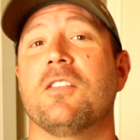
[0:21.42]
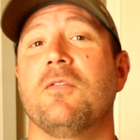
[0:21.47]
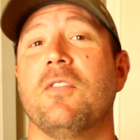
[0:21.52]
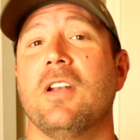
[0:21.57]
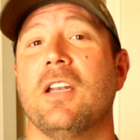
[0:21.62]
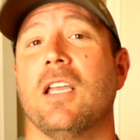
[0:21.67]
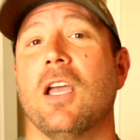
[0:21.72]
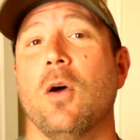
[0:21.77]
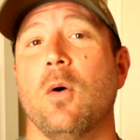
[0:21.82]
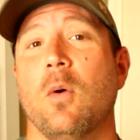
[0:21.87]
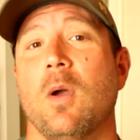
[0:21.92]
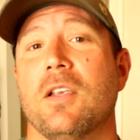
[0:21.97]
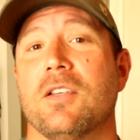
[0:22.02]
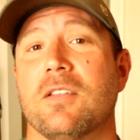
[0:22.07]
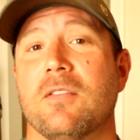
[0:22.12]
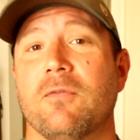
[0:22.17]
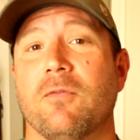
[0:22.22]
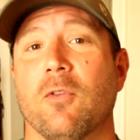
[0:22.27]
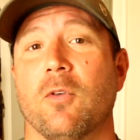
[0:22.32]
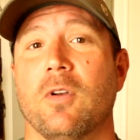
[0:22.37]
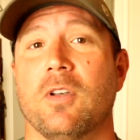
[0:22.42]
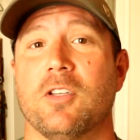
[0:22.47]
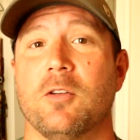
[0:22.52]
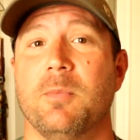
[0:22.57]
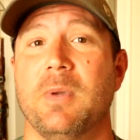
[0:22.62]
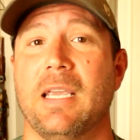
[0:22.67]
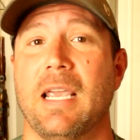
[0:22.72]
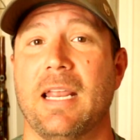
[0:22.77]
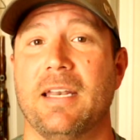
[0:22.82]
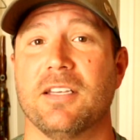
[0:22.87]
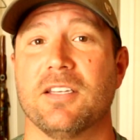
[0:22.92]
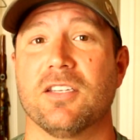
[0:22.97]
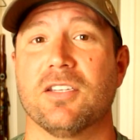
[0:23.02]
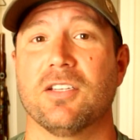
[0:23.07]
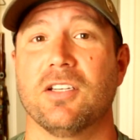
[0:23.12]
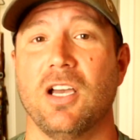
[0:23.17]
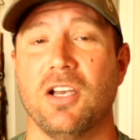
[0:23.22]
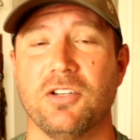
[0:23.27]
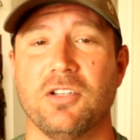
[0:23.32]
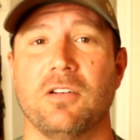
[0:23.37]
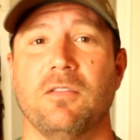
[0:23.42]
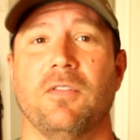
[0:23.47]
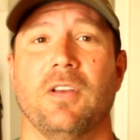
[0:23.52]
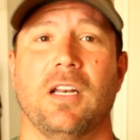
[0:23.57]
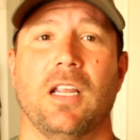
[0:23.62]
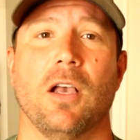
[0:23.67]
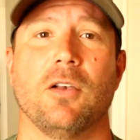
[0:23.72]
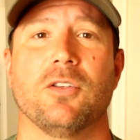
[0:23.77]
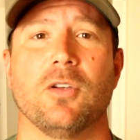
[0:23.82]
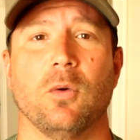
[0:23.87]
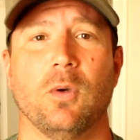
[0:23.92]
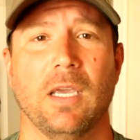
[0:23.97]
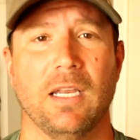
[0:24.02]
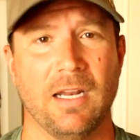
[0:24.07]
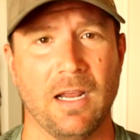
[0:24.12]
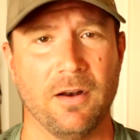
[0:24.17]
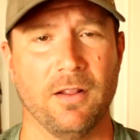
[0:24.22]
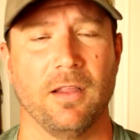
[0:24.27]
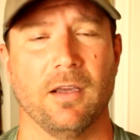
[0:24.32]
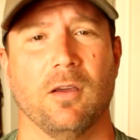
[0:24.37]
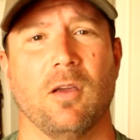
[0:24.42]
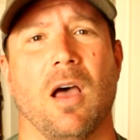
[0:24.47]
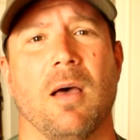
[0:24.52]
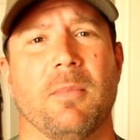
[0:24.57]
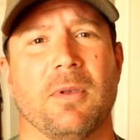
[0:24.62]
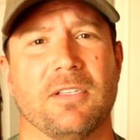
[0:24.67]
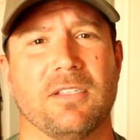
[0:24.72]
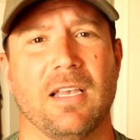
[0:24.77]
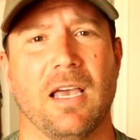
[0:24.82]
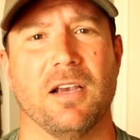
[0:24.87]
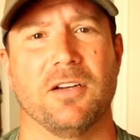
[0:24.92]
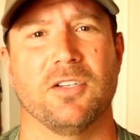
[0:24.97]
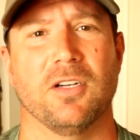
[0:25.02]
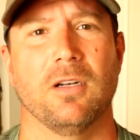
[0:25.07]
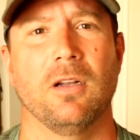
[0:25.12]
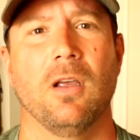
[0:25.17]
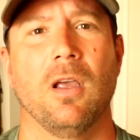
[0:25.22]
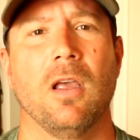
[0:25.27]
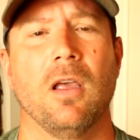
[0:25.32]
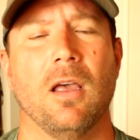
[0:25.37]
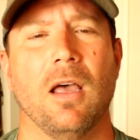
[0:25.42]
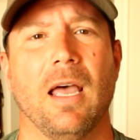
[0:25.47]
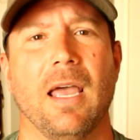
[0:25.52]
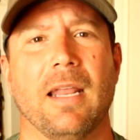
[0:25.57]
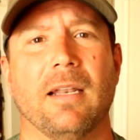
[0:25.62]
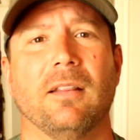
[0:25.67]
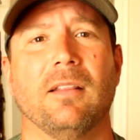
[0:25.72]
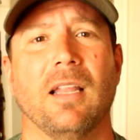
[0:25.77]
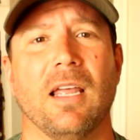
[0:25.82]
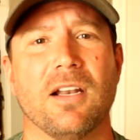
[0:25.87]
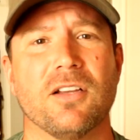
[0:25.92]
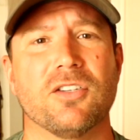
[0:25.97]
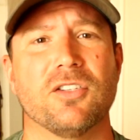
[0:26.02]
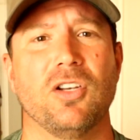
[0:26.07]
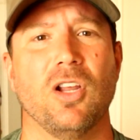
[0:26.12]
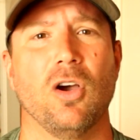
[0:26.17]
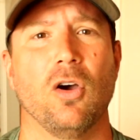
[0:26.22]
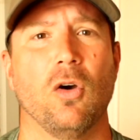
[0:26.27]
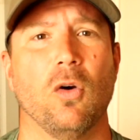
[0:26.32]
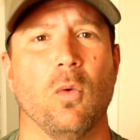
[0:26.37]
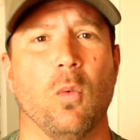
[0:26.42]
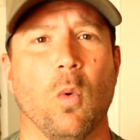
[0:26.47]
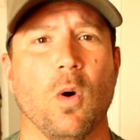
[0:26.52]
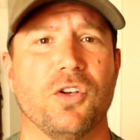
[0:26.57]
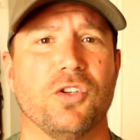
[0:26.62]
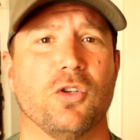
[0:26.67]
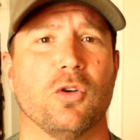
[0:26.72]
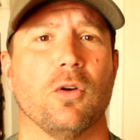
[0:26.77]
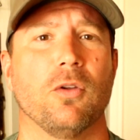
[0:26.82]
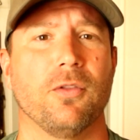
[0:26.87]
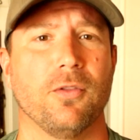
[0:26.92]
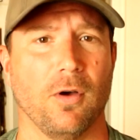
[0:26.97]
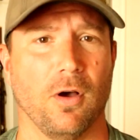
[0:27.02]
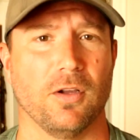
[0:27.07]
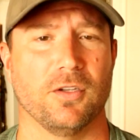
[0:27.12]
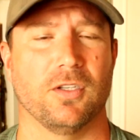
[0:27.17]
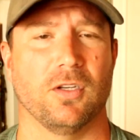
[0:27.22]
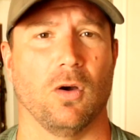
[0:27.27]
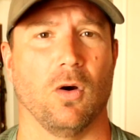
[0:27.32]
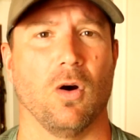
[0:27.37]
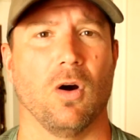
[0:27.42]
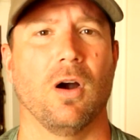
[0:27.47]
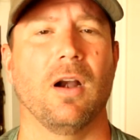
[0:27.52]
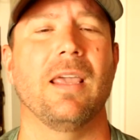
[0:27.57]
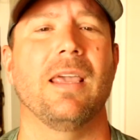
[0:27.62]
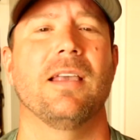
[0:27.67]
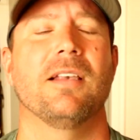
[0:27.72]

of this video is for it to be a discussion video, so get down in the comment section and let us know what your thoughts are.